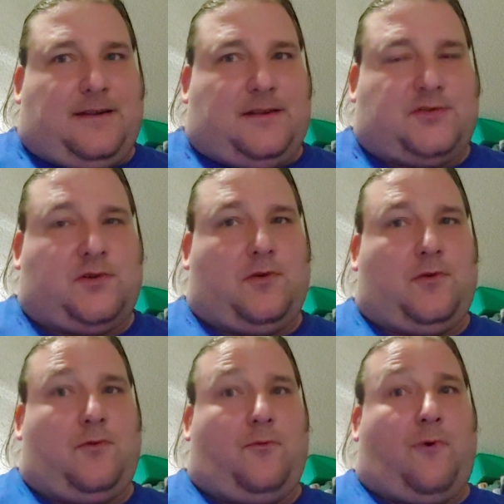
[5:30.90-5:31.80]

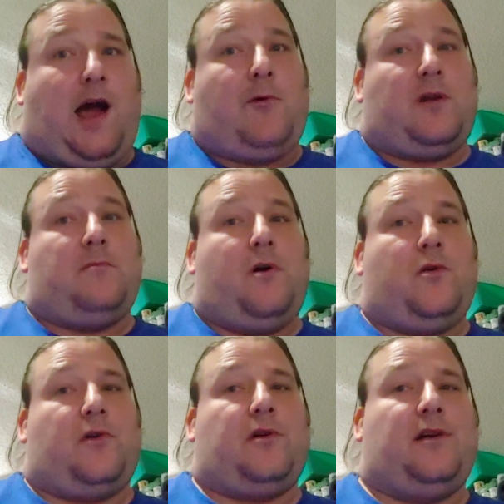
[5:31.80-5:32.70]
So why would a
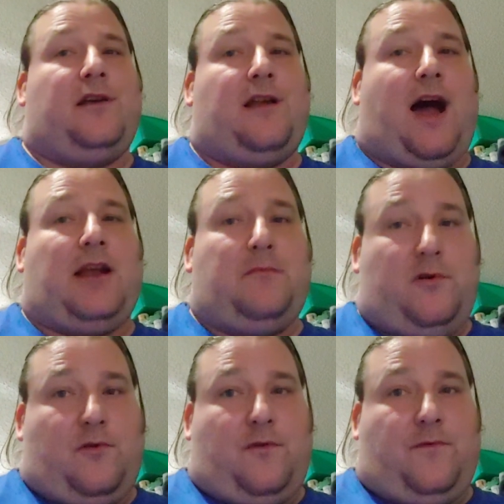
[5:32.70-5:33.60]
motor not
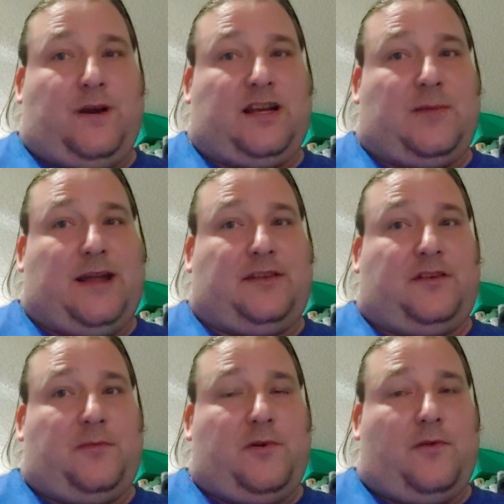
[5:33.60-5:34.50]
move when commanded
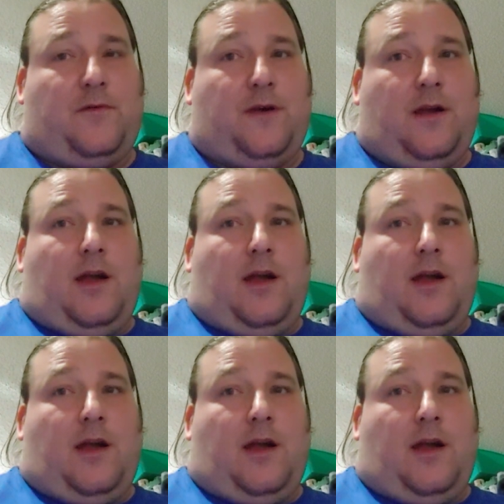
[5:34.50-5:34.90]
to move?